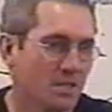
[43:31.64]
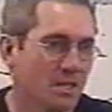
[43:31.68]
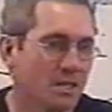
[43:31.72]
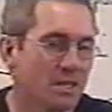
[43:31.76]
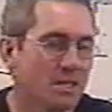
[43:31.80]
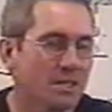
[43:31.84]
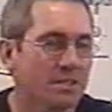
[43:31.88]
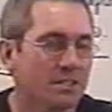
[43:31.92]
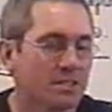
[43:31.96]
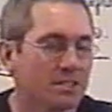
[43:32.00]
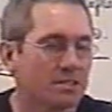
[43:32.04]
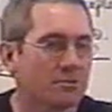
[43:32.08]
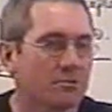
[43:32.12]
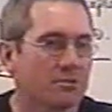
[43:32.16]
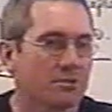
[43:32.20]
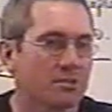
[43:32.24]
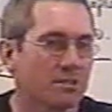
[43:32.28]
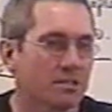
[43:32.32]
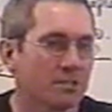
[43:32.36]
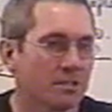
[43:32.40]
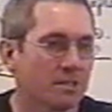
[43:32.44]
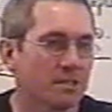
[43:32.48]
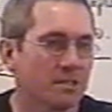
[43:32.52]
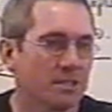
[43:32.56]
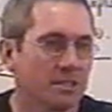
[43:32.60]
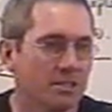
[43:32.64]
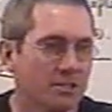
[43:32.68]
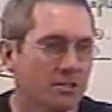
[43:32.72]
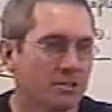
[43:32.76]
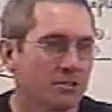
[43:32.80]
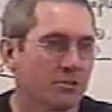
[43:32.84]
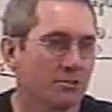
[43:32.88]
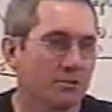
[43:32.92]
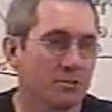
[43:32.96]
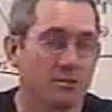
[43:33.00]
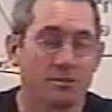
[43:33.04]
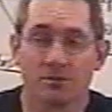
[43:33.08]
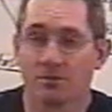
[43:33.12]
This was the issue
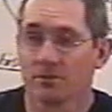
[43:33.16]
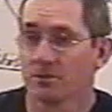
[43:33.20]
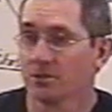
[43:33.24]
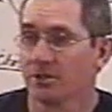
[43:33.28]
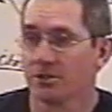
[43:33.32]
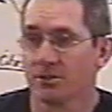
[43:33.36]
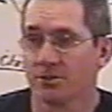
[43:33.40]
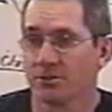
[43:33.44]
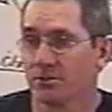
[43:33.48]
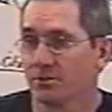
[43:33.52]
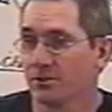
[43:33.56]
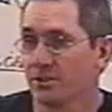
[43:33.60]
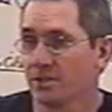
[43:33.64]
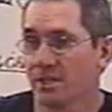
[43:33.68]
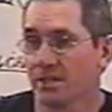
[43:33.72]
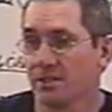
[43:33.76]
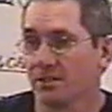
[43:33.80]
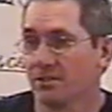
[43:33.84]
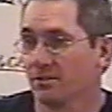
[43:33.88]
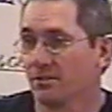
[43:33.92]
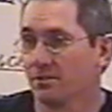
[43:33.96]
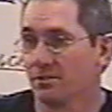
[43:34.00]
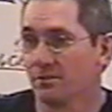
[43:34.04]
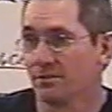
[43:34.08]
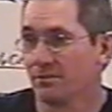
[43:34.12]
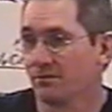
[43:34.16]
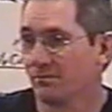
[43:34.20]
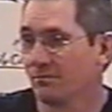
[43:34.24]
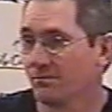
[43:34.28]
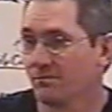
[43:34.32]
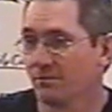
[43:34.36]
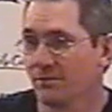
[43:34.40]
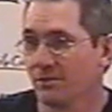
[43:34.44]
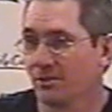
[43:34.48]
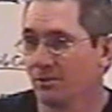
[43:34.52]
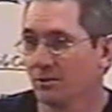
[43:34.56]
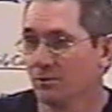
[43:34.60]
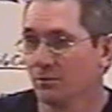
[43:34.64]
the early church had to
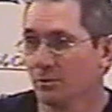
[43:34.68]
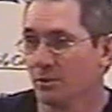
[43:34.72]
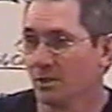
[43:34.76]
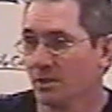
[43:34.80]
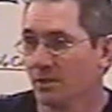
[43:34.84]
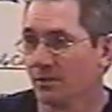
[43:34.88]
deal with.